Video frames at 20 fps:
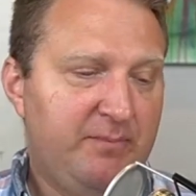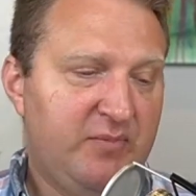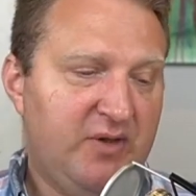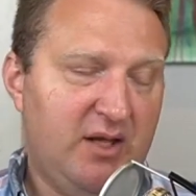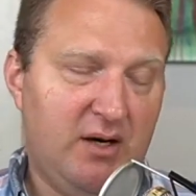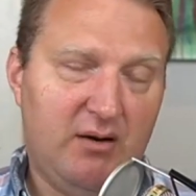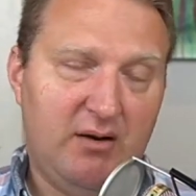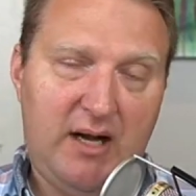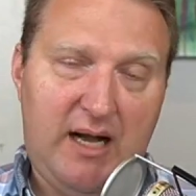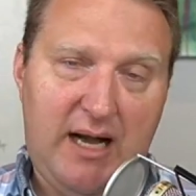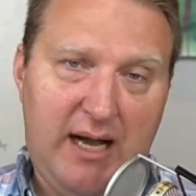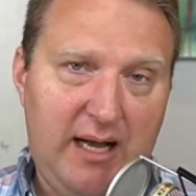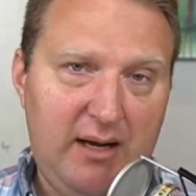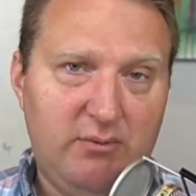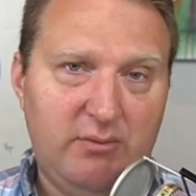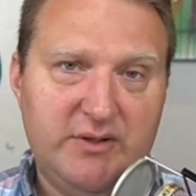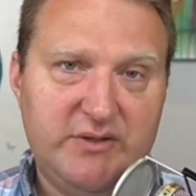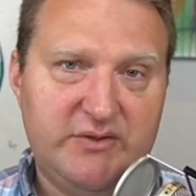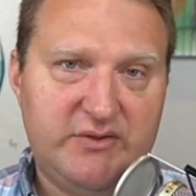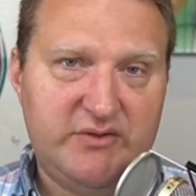You know, I
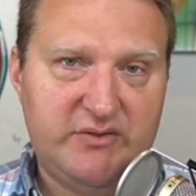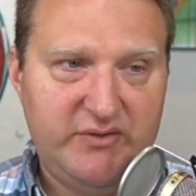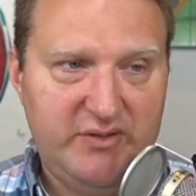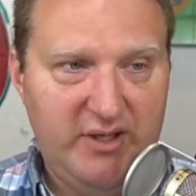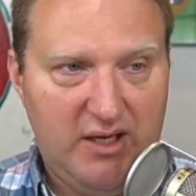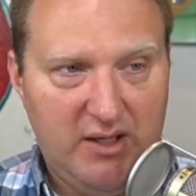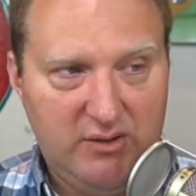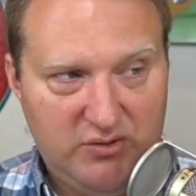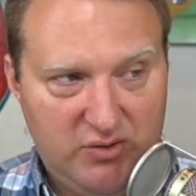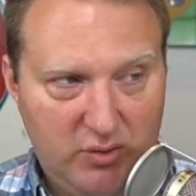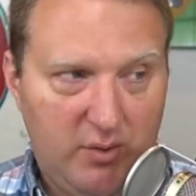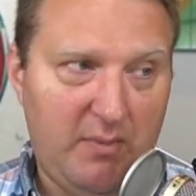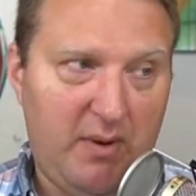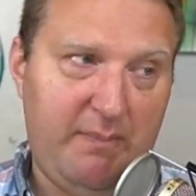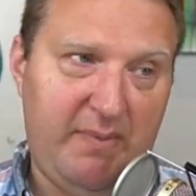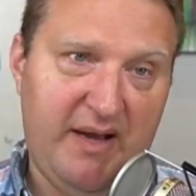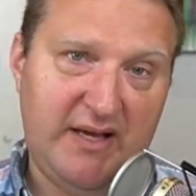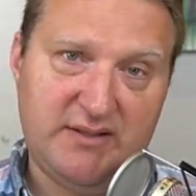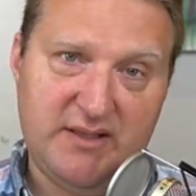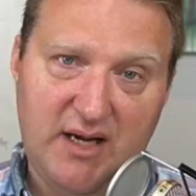was, you know, doing
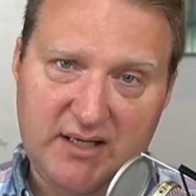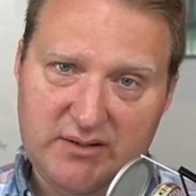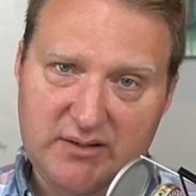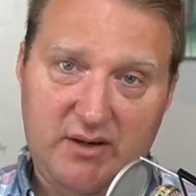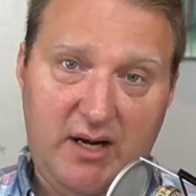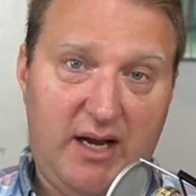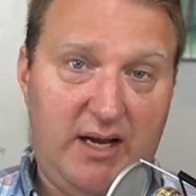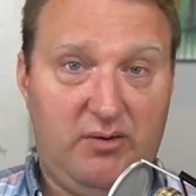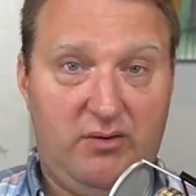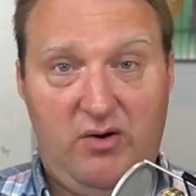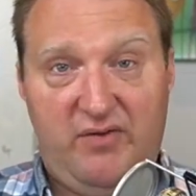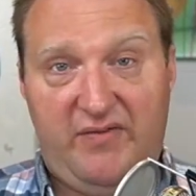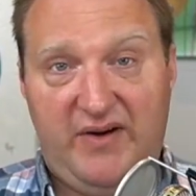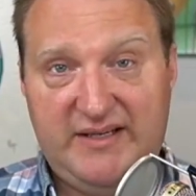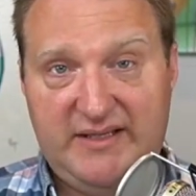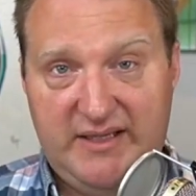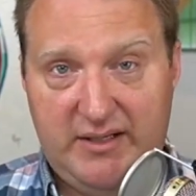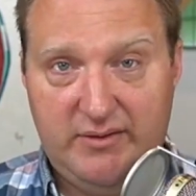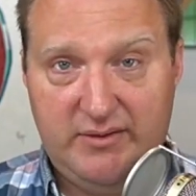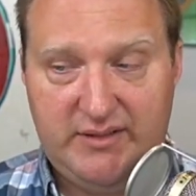my best not to cry. I don't know if I
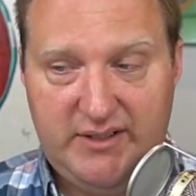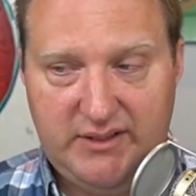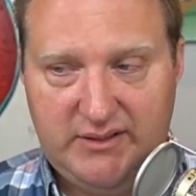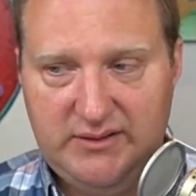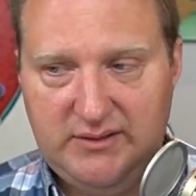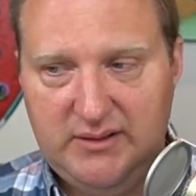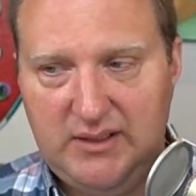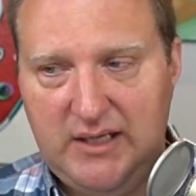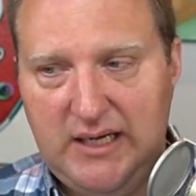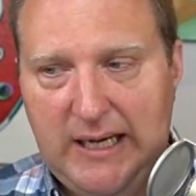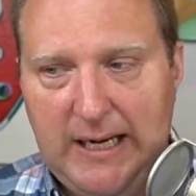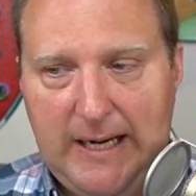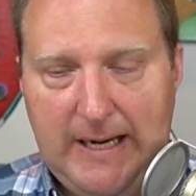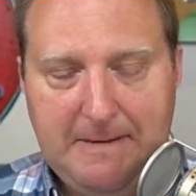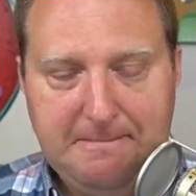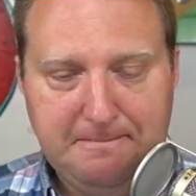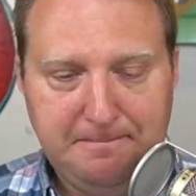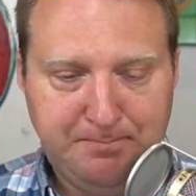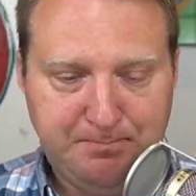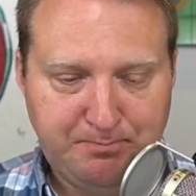did or didn't.
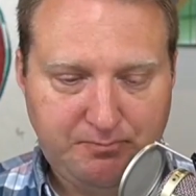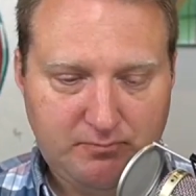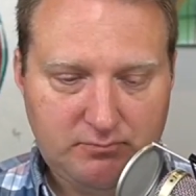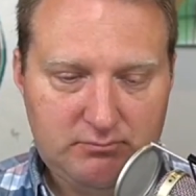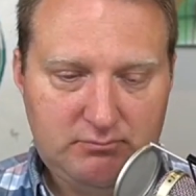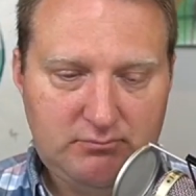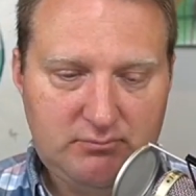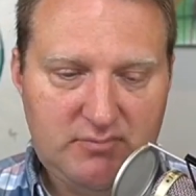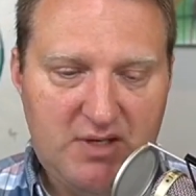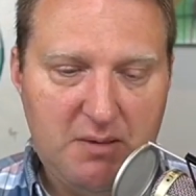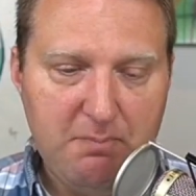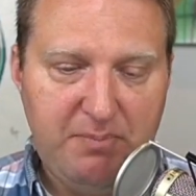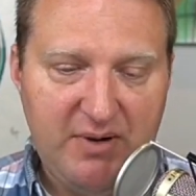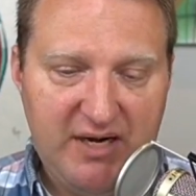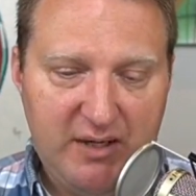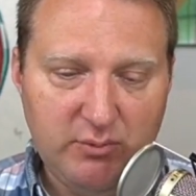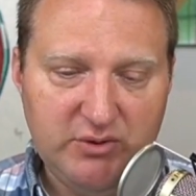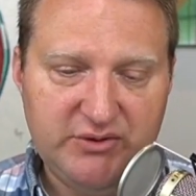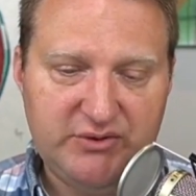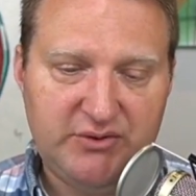Um,
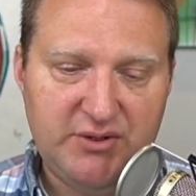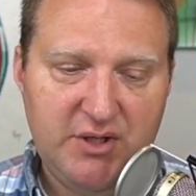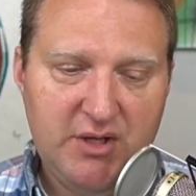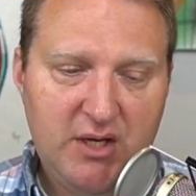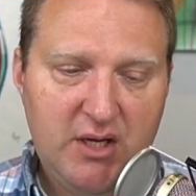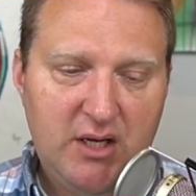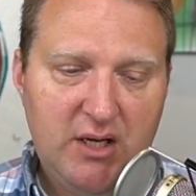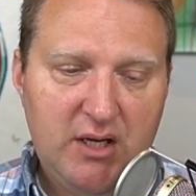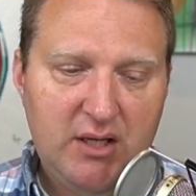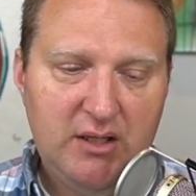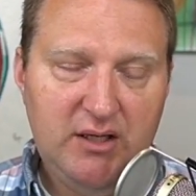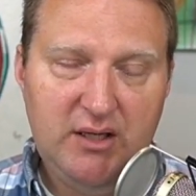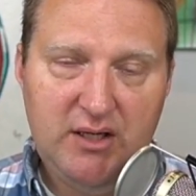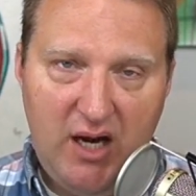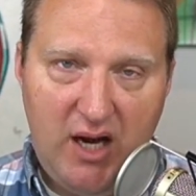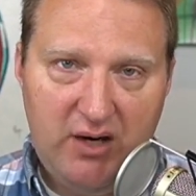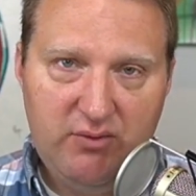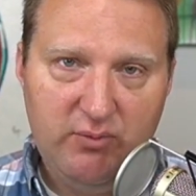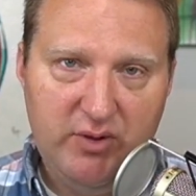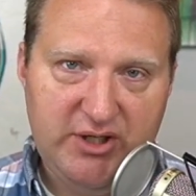but it was
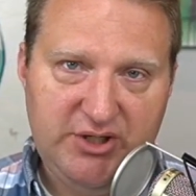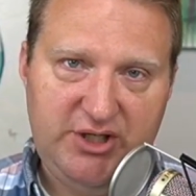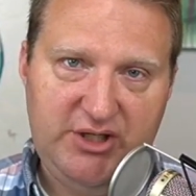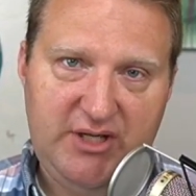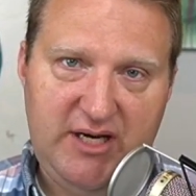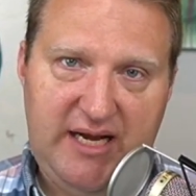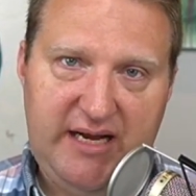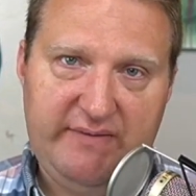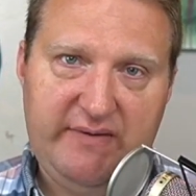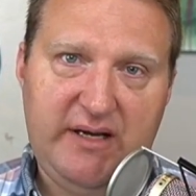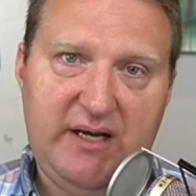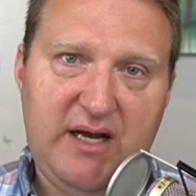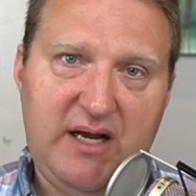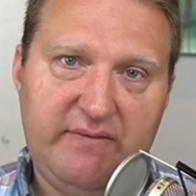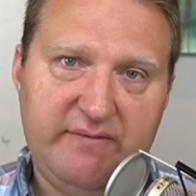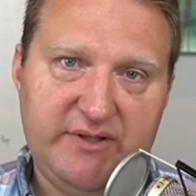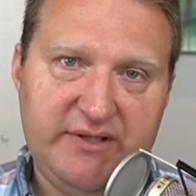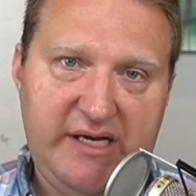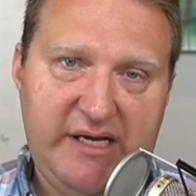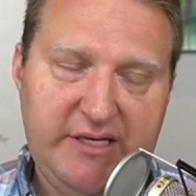gut wrenching to have that
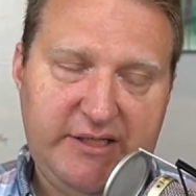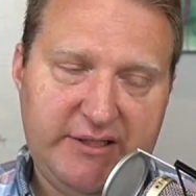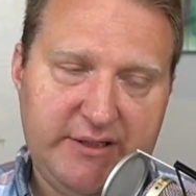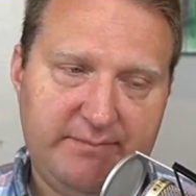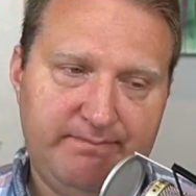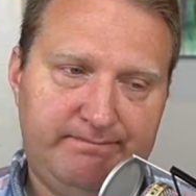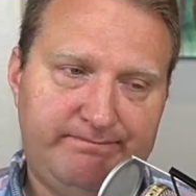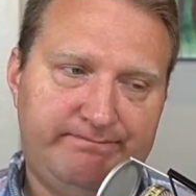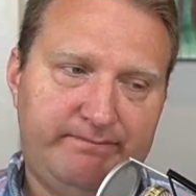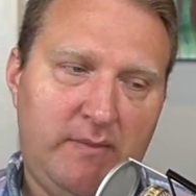conversation.